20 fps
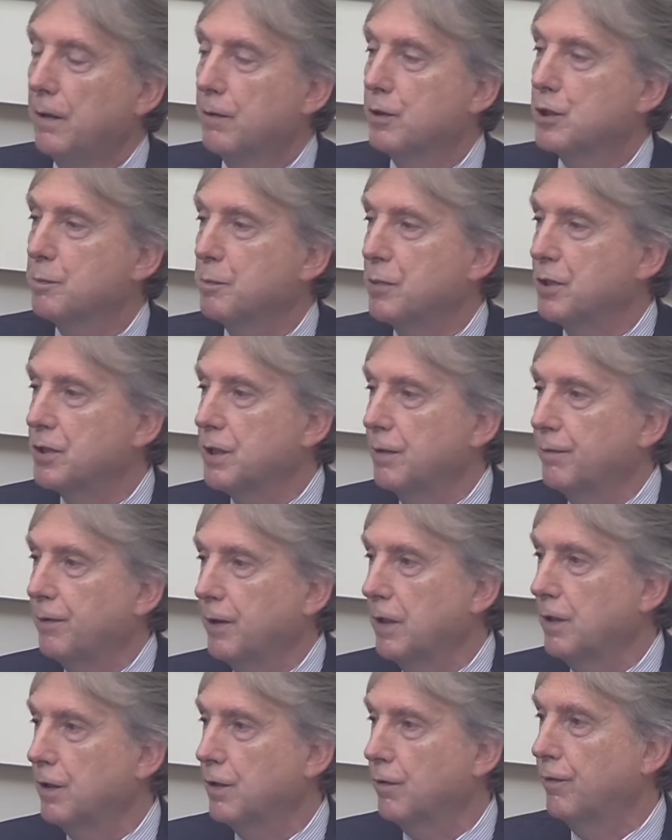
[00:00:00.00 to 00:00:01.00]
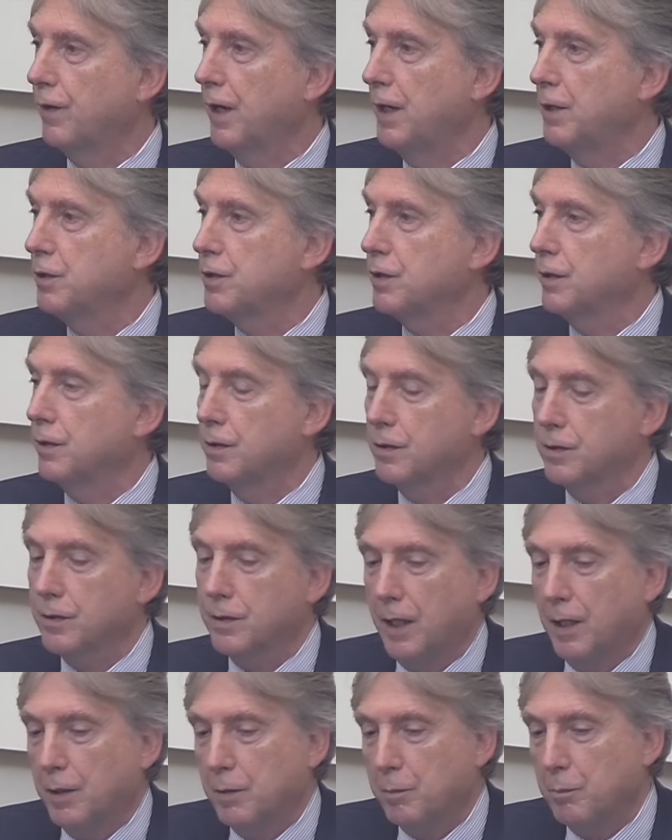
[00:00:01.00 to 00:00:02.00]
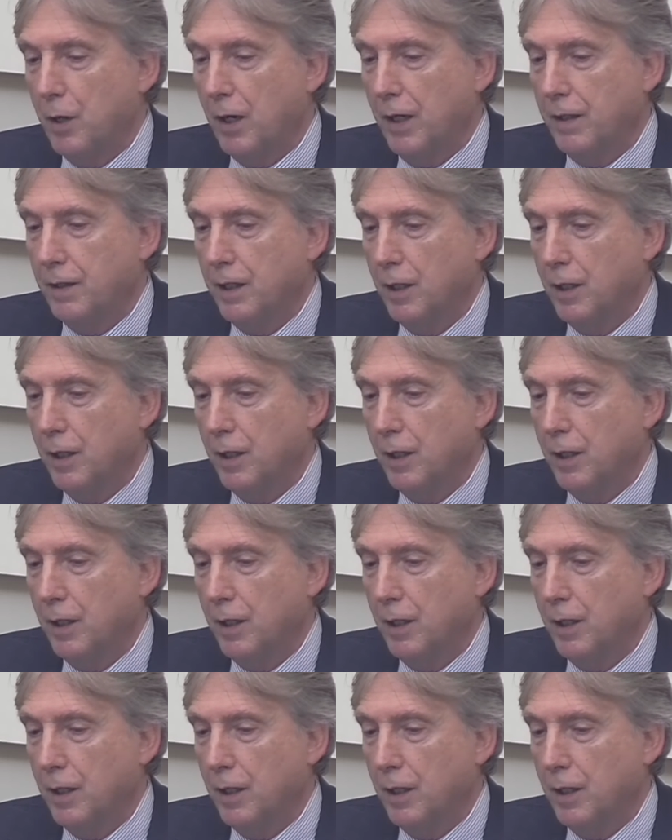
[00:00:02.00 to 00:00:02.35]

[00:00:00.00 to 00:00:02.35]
specific interventions that might